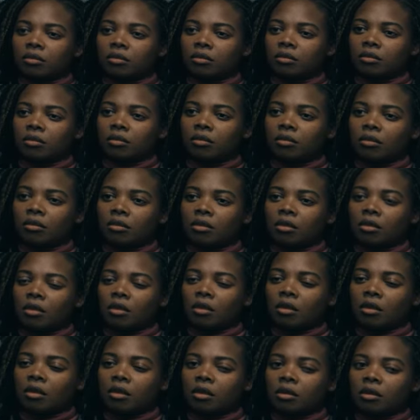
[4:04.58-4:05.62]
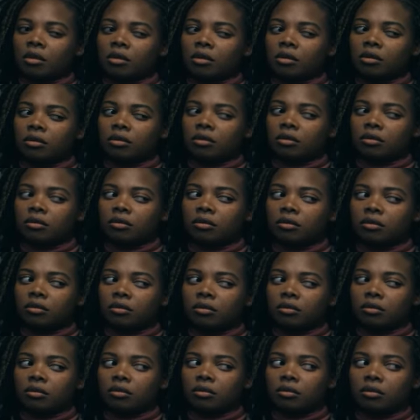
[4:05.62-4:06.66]

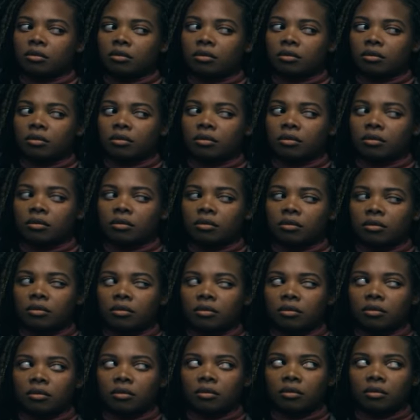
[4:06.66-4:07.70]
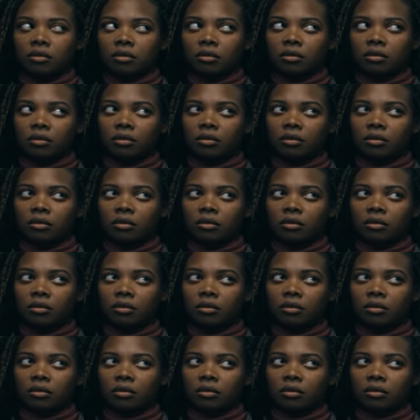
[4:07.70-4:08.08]
[no speech]